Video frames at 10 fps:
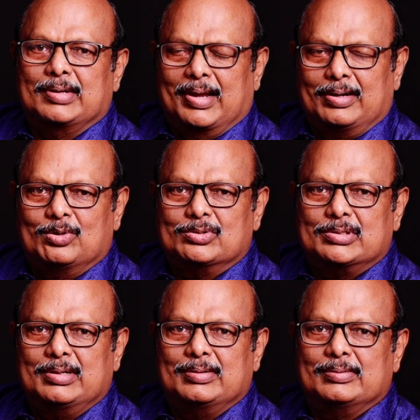
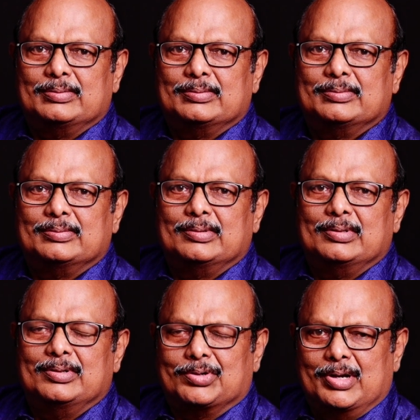diagnosing,
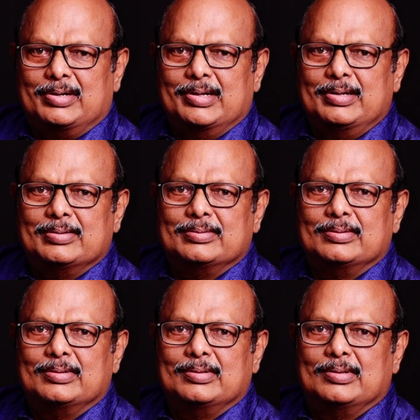treating
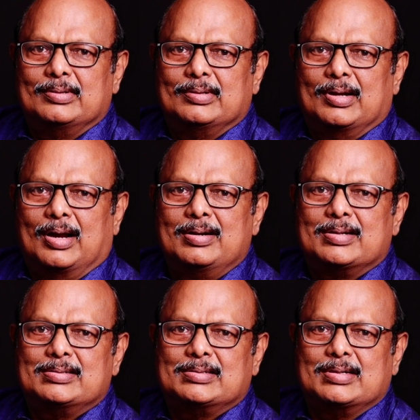
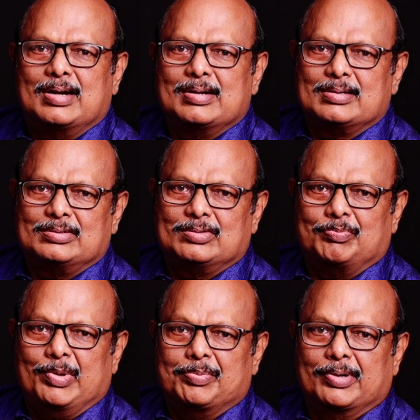hundreds and hundreds
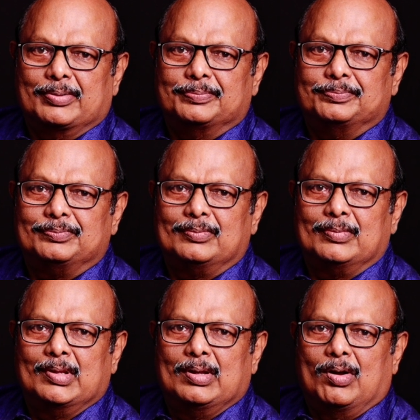of people.
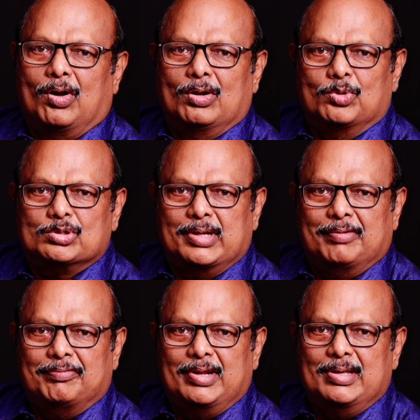Almost
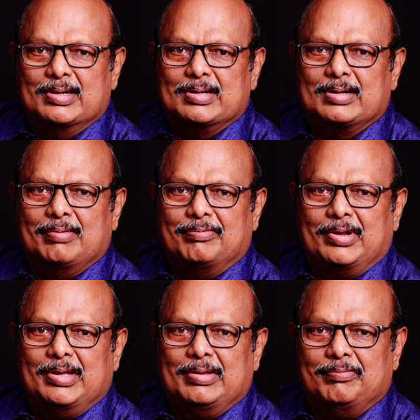every year,
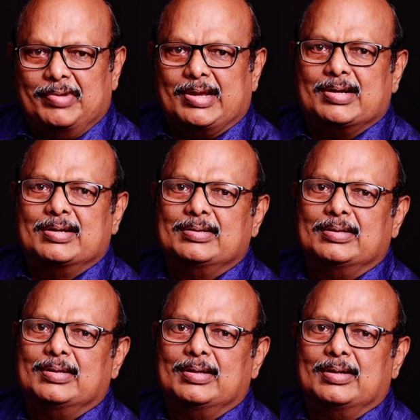every week,
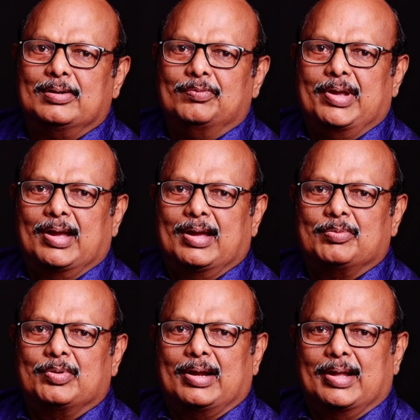we
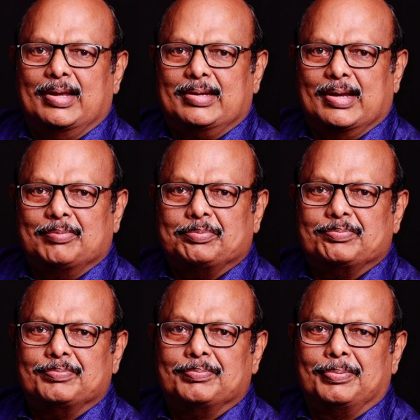have an eye camp,
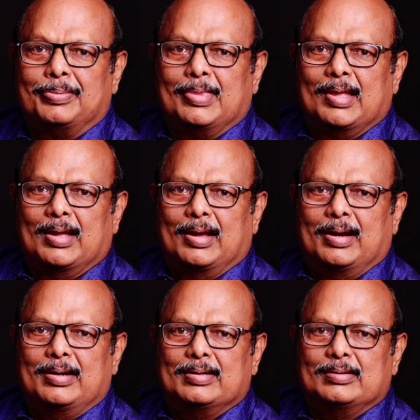
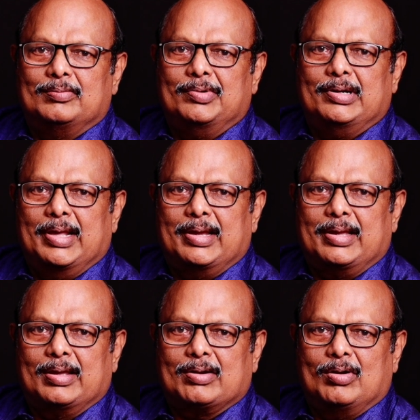and we
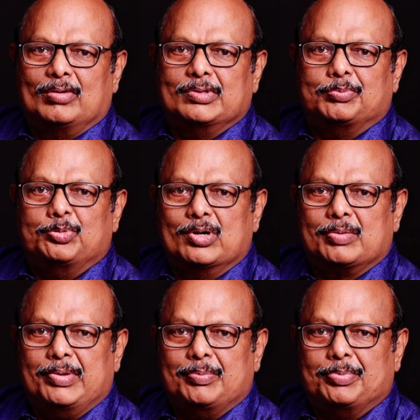take care of the
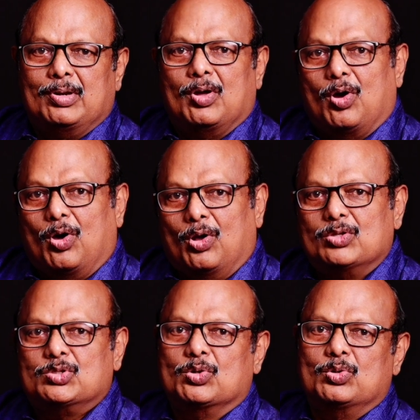poor people
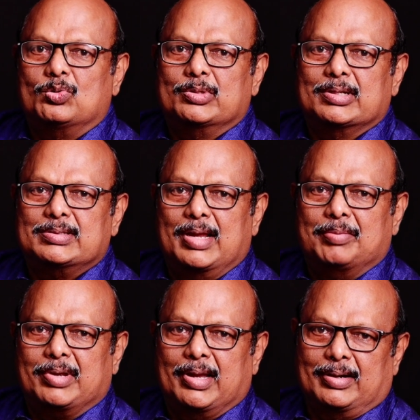also with the
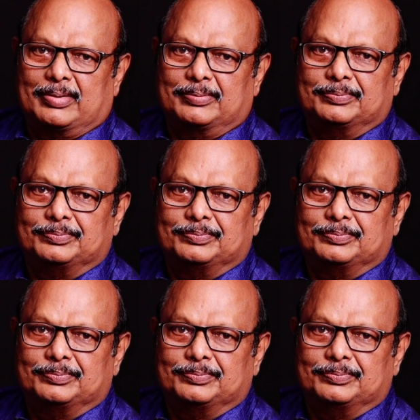same care.